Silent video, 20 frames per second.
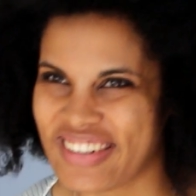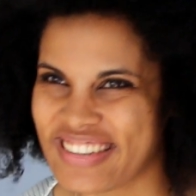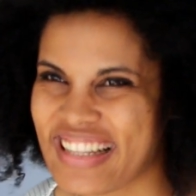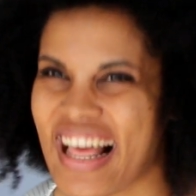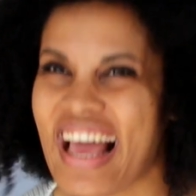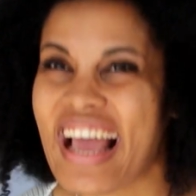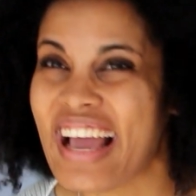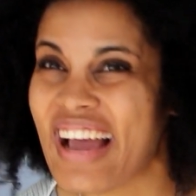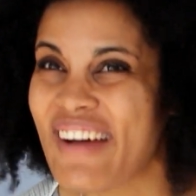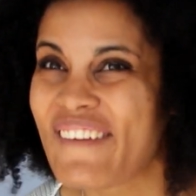
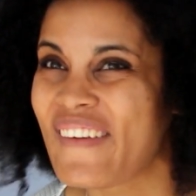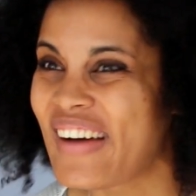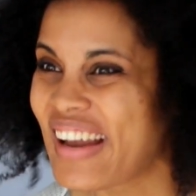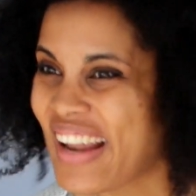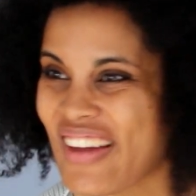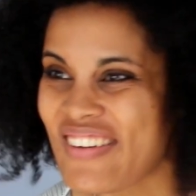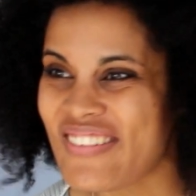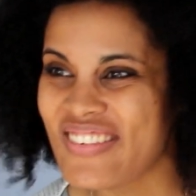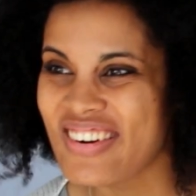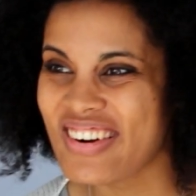like
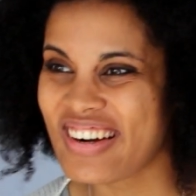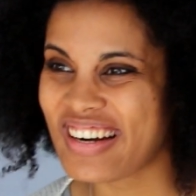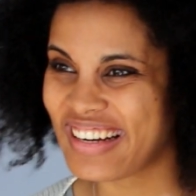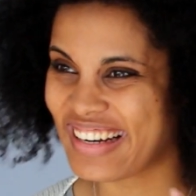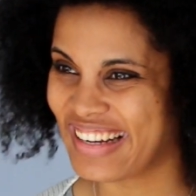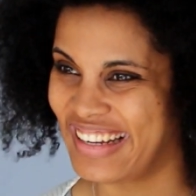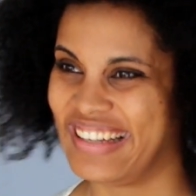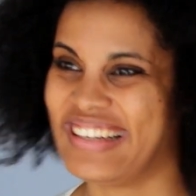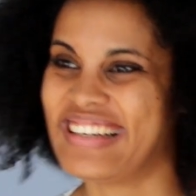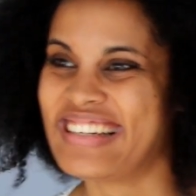whatever it
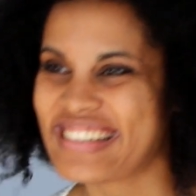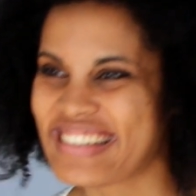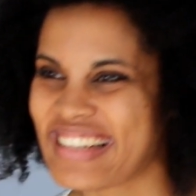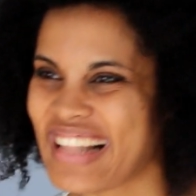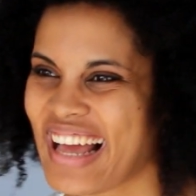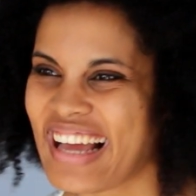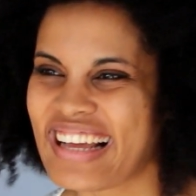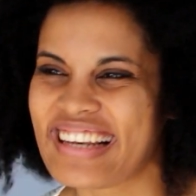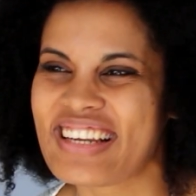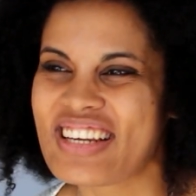is,
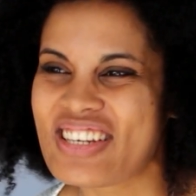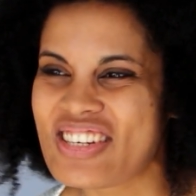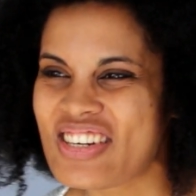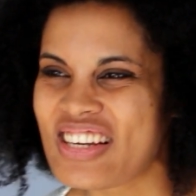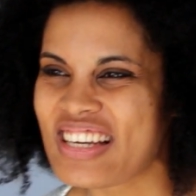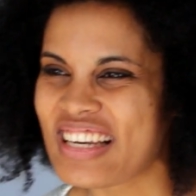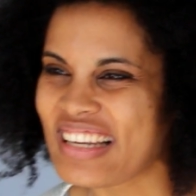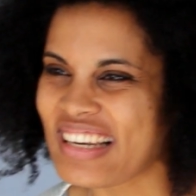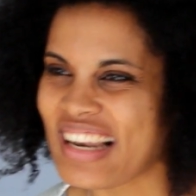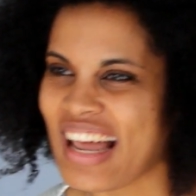like
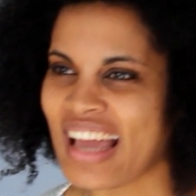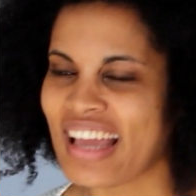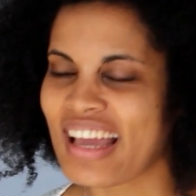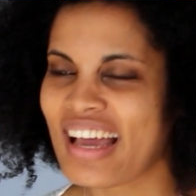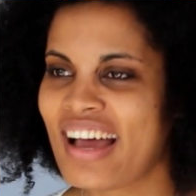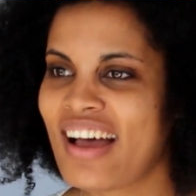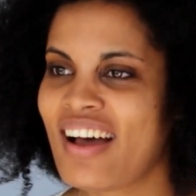literally like